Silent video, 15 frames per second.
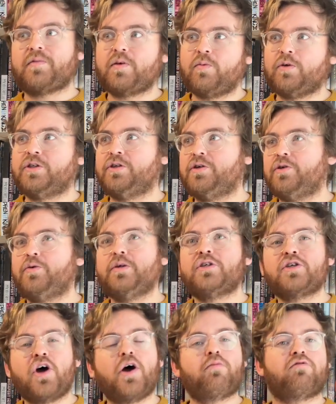what do? You
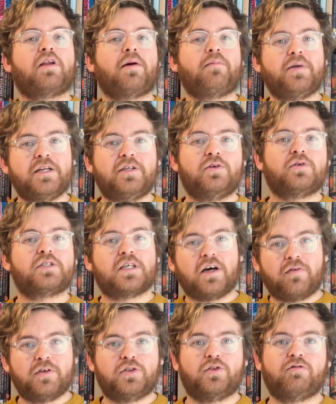interpret that meter yourself
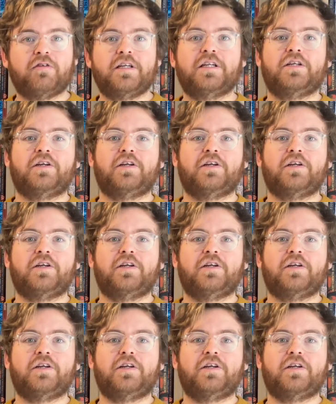as you're reading.